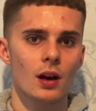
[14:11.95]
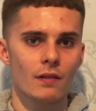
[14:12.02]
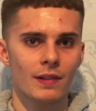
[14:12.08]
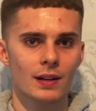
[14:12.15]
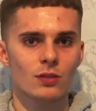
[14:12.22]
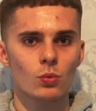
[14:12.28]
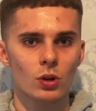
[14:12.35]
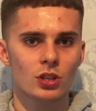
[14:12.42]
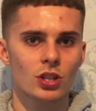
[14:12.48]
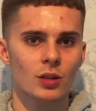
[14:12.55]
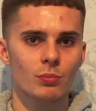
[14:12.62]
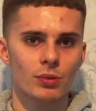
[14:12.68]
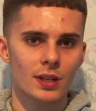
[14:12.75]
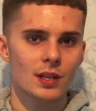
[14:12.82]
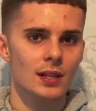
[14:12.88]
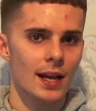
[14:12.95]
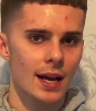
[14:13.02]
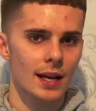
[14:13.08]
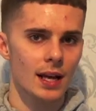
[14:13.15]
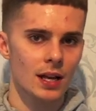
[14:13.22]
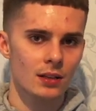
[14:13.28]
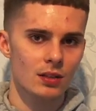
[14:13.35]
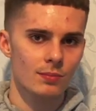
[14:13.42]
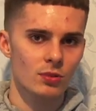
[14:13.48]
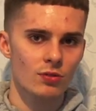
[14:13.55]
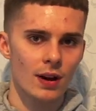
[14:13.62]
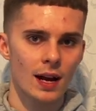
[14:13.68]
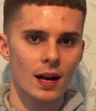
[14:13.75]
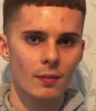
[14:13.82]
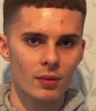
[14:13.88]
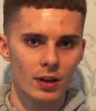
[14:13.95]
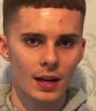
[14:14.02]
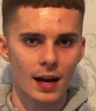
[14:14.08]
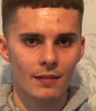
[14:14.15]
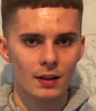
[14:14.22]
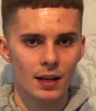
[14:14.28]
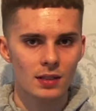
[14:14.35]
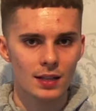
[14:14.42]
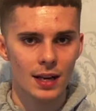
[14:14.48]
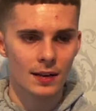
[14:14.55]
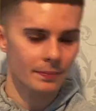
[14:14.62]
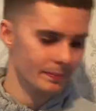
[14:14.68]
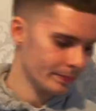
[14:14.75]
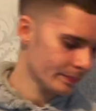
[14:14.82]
Thanks for watching. Please like and subscribe, and have a nice day.